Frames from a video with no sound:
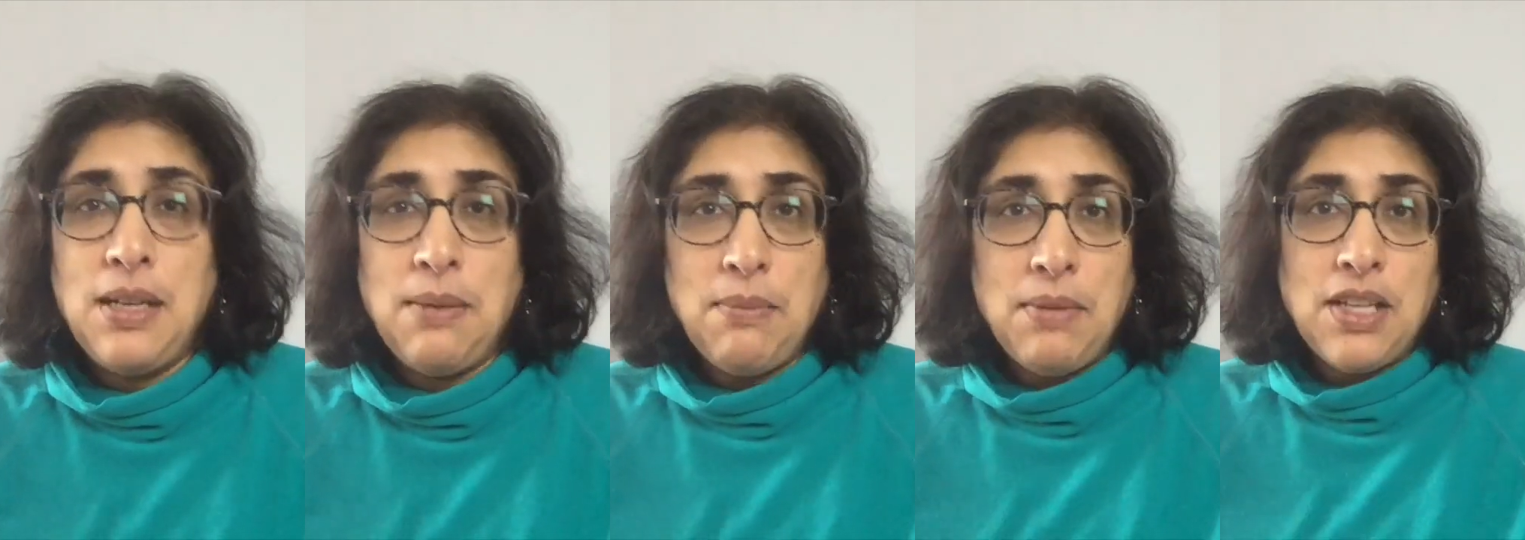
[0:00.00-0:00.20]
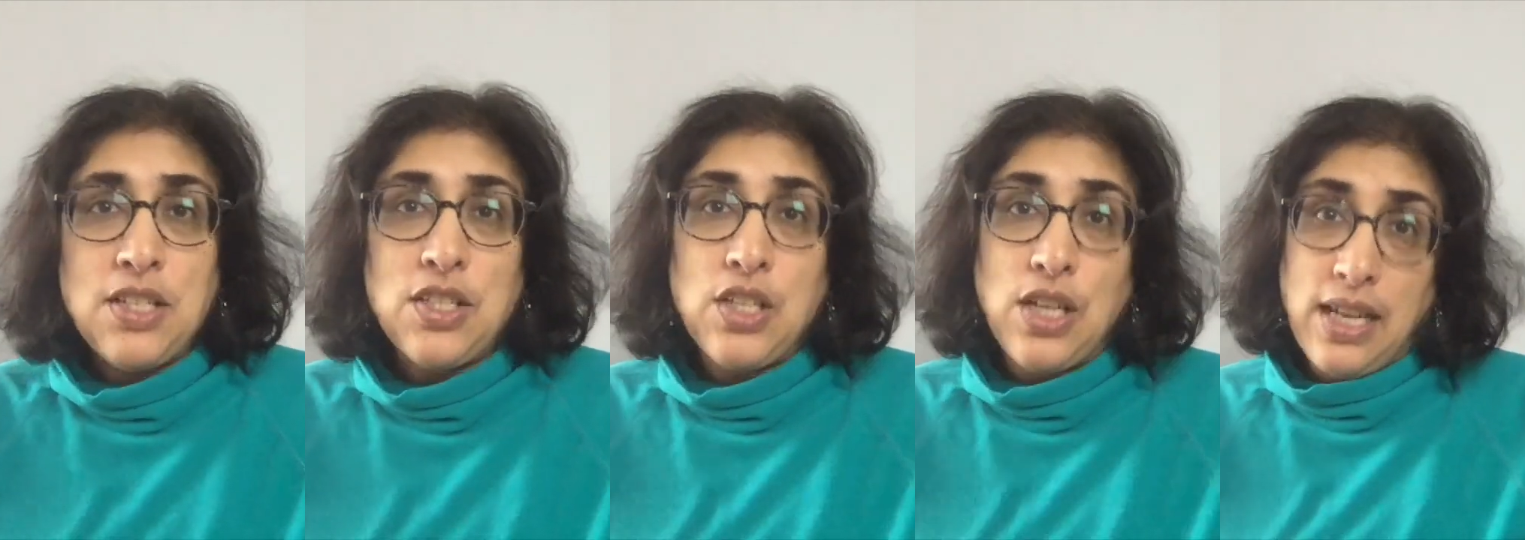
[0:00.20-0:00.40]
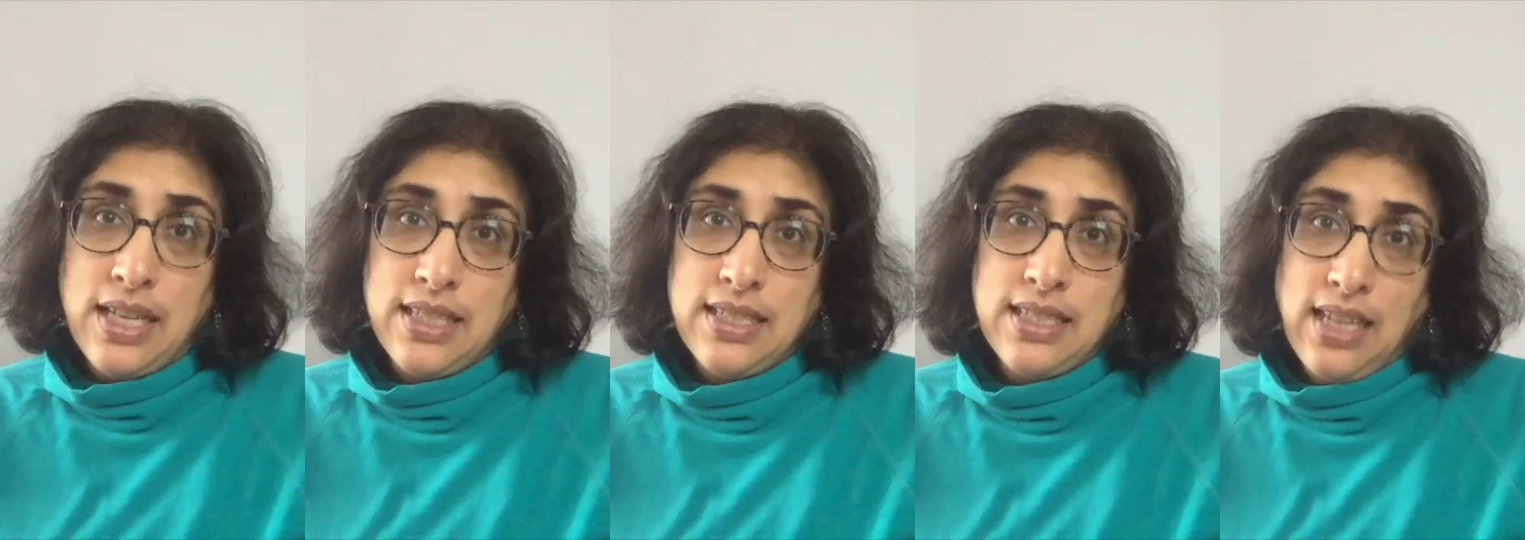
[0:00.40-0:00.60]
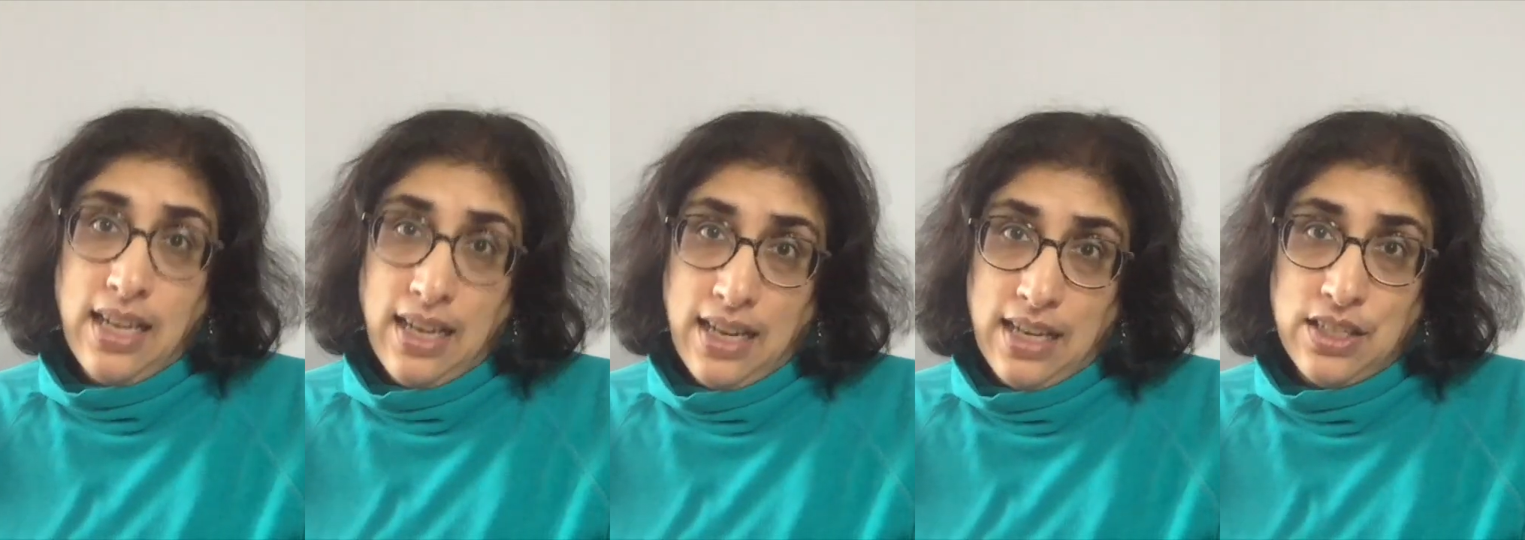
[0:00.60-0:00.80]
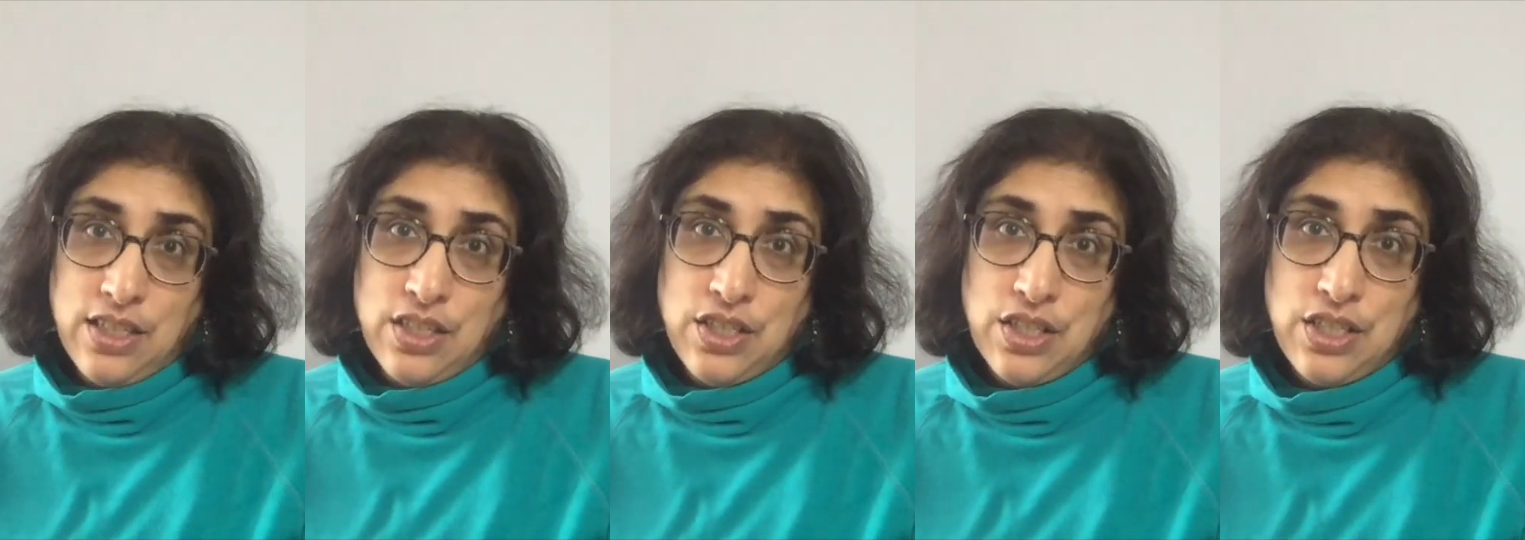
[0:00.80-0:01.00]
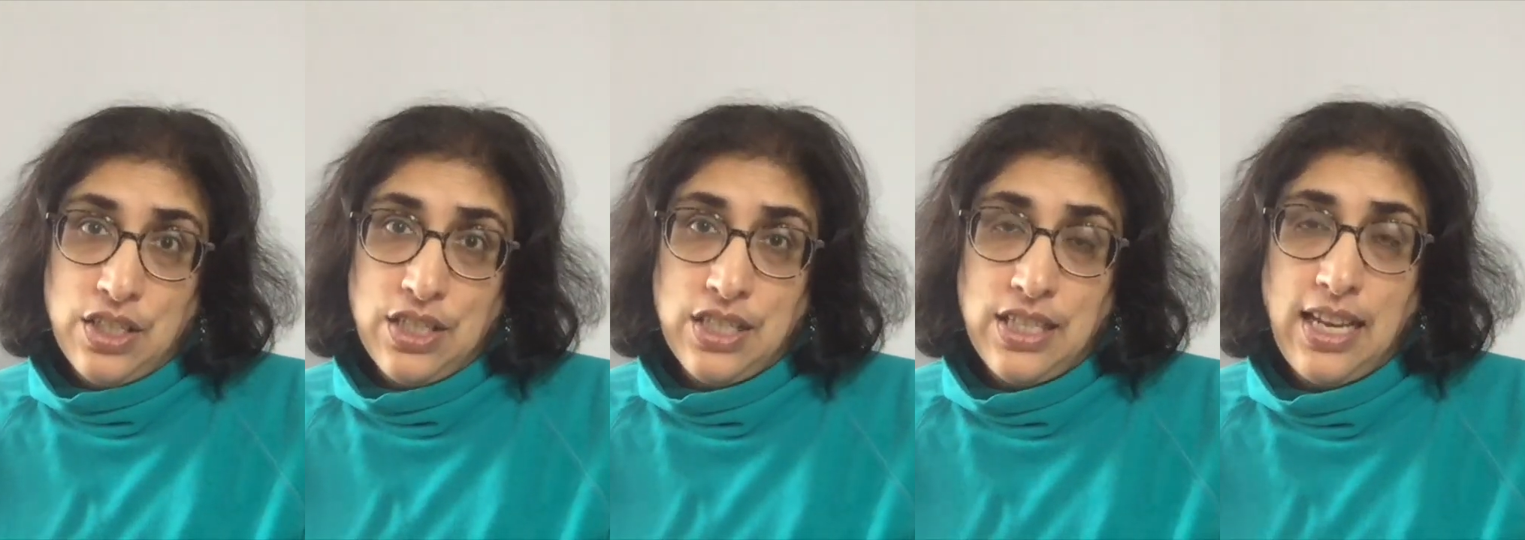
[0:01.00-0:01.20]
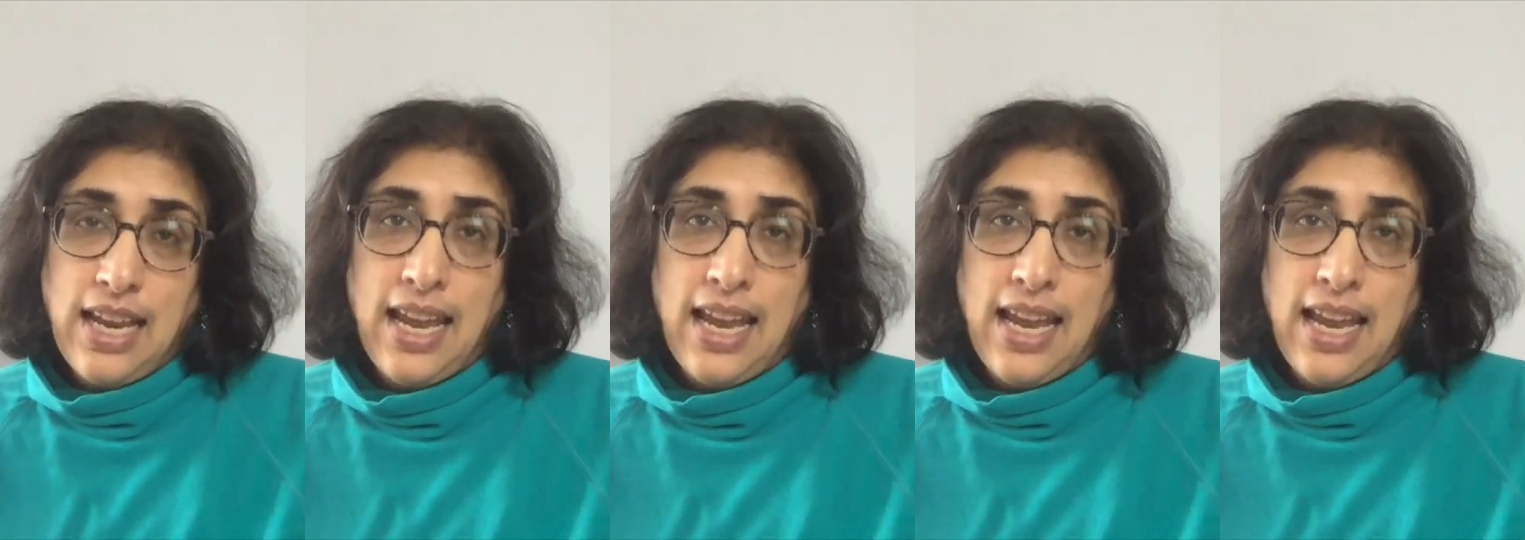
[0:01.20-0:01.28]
much untouched.